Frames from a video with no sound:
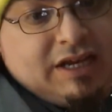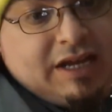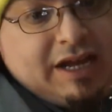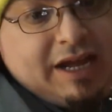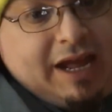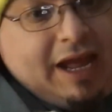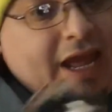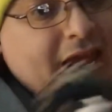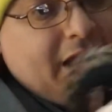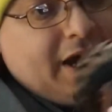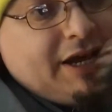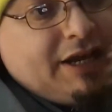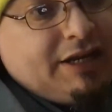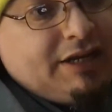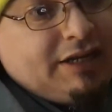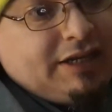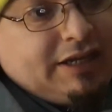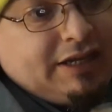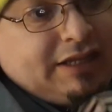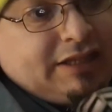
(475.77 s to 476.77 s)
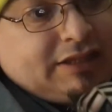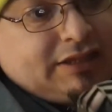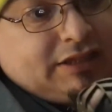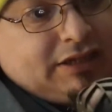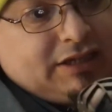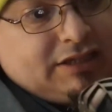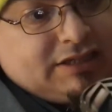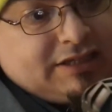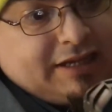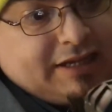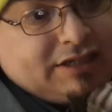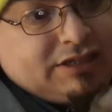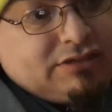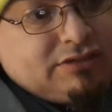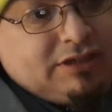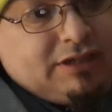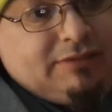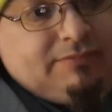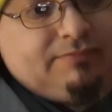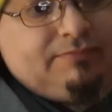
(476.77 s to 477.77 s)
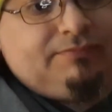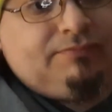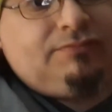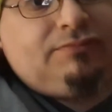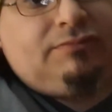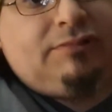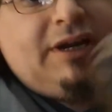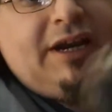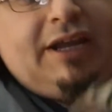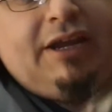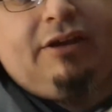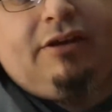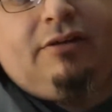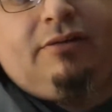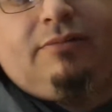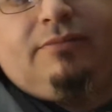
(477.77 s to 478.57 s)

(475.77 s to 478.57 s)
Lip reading: And it does actually, right here,